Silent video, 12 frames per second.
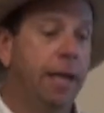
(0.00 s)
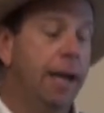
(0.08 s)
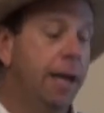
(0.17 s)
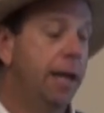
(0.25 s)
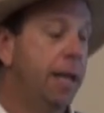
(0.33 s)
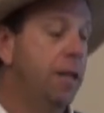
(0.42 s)

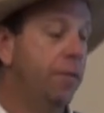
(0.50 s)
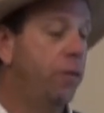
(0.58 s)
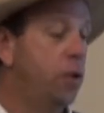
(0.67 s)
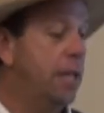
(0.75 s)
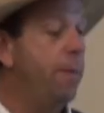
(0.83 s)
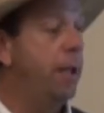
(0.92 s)
And the
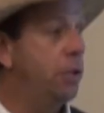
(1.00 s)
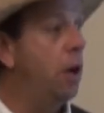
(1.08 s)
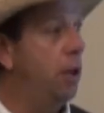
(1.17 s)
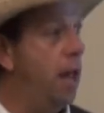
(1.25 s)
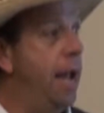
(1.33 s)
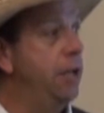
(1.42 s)
first time I
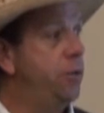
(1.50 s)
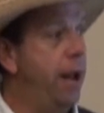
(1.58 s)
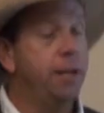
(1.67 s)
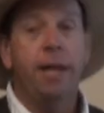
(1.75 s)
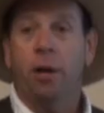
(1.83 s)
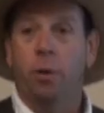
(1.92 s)
saw a line
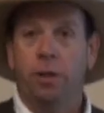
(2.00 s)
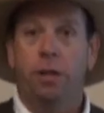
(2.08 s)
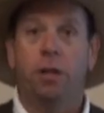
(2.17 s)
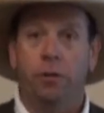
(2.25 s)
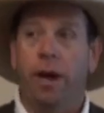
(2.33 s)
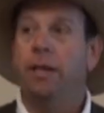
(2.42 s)
transect was
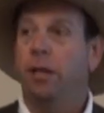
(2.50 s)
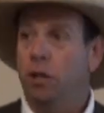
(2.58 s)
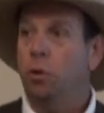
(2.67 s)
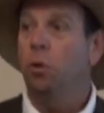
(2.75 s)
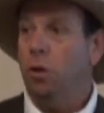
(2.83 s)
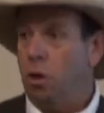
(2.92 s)
at the grazing
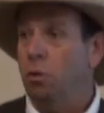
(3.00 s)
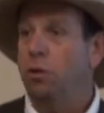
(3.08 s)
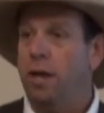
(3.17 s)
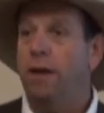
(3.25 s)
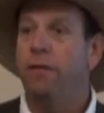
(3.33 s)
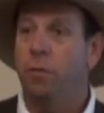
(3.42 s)
school in
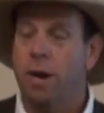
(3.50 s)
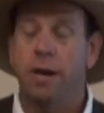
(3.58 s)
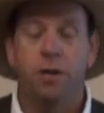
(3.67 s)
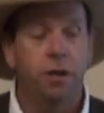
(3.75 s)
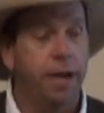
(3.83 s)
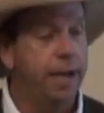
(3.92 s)
2007 when I
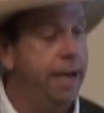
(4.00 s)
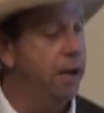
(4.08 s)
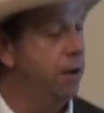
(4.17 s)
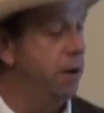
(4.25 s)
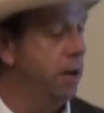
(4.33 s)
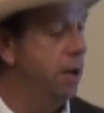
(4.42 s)
took it
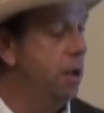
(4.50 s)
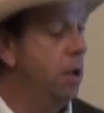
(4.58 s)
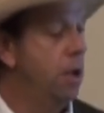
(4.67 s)
here. And